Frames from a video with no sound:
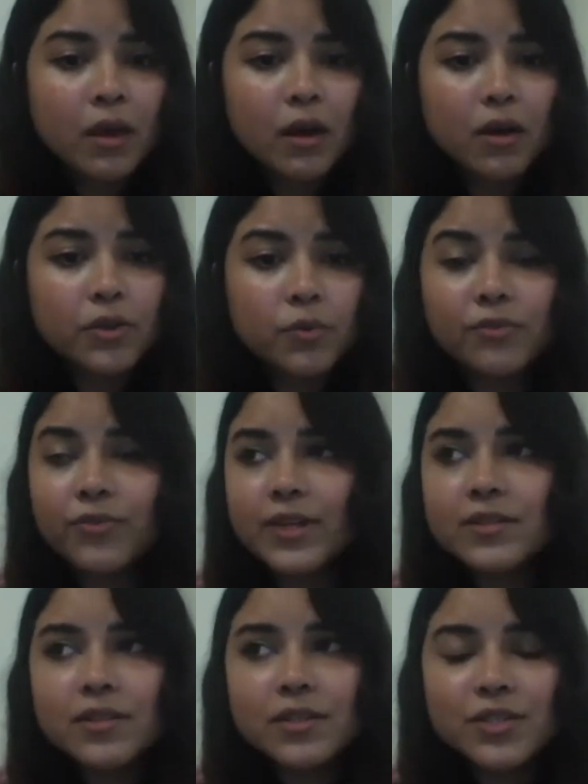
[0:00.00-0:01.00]
You will find
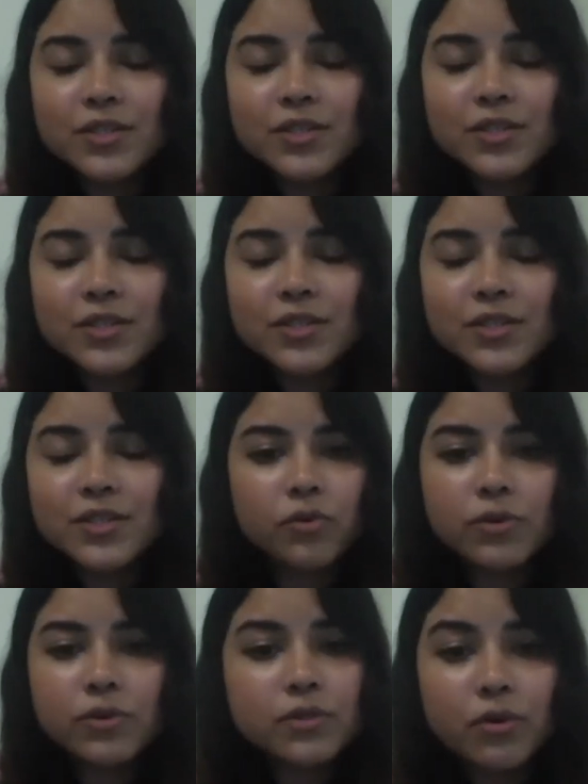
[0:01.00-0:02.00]
such cases, you know,
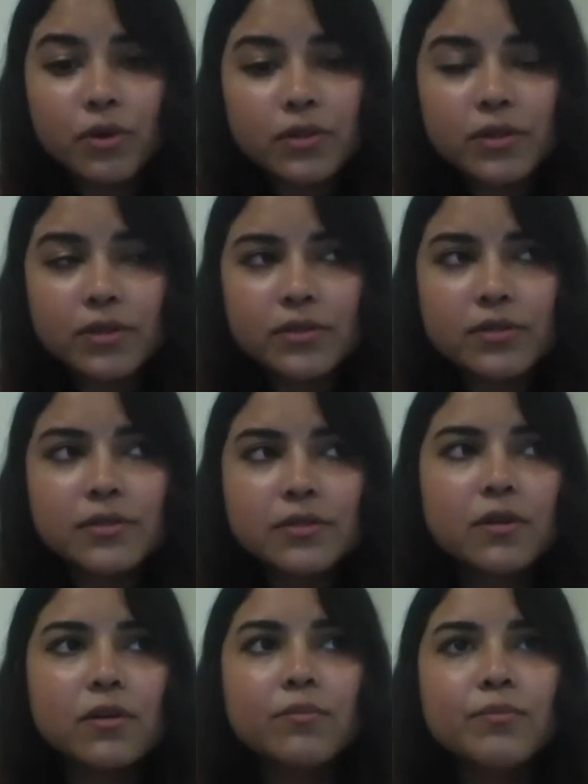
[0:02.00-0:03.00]
across continents,
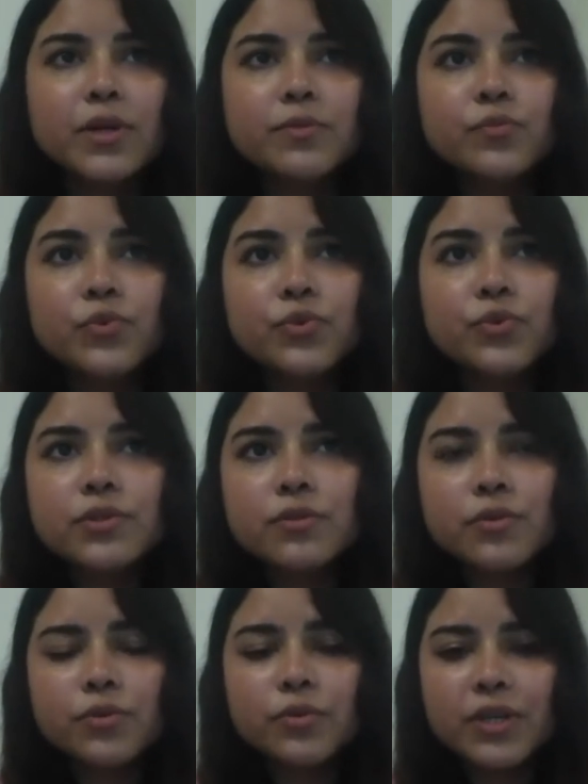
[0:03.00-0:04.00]
but more
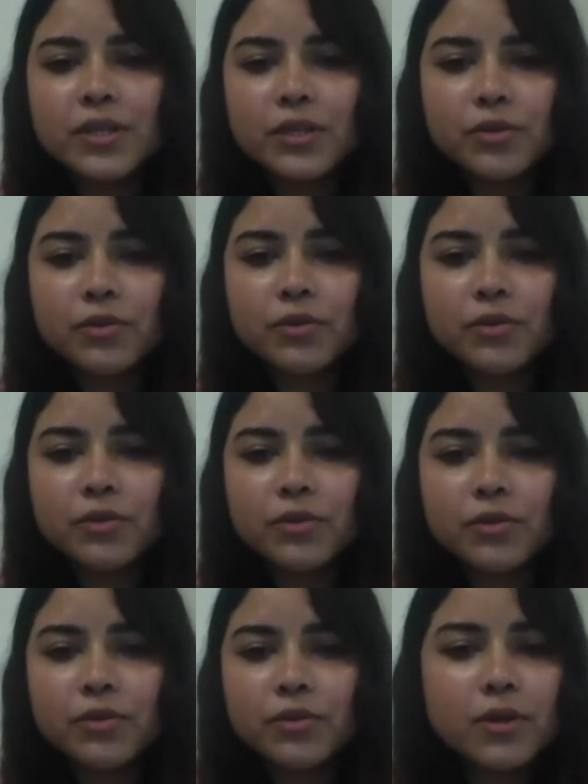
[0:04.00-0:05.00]
so in, you know,
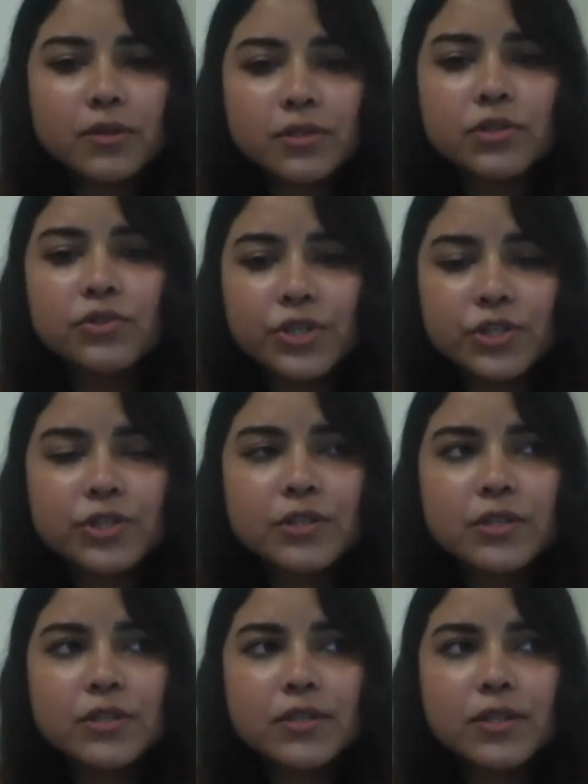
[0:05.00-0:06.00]
high
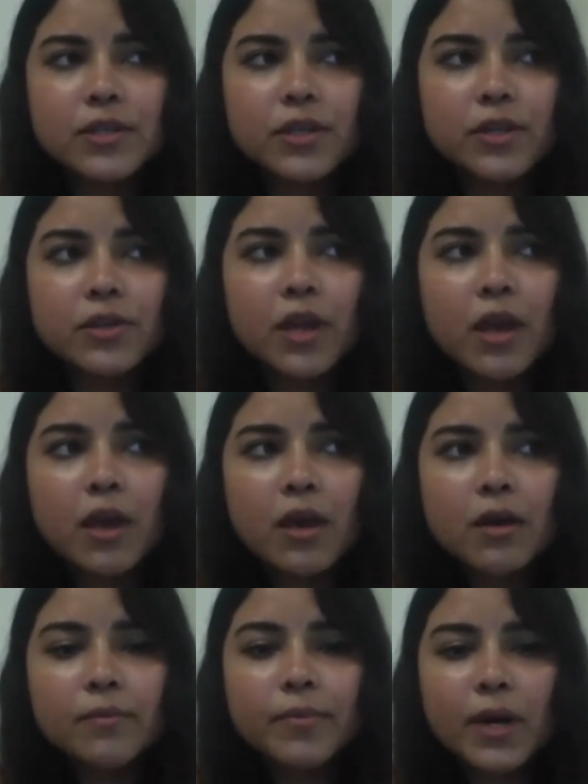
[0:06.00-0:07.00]
concentrations in
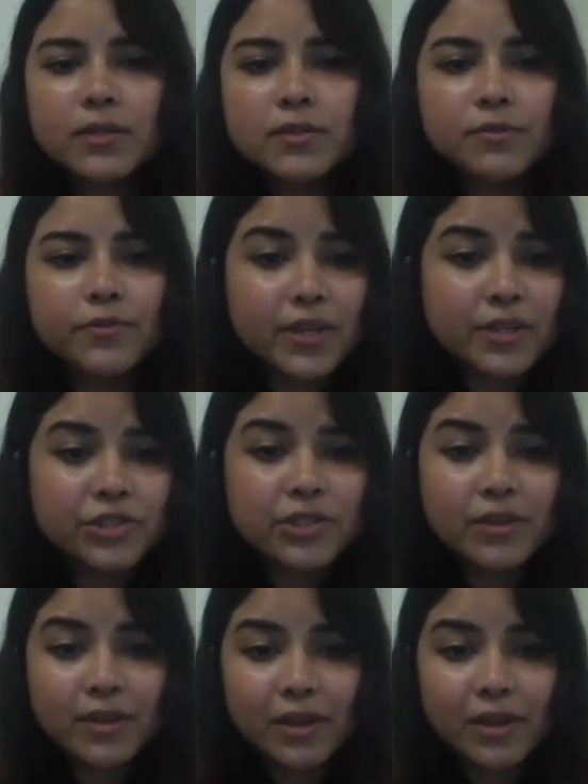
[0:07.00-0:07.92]
parts of Asia and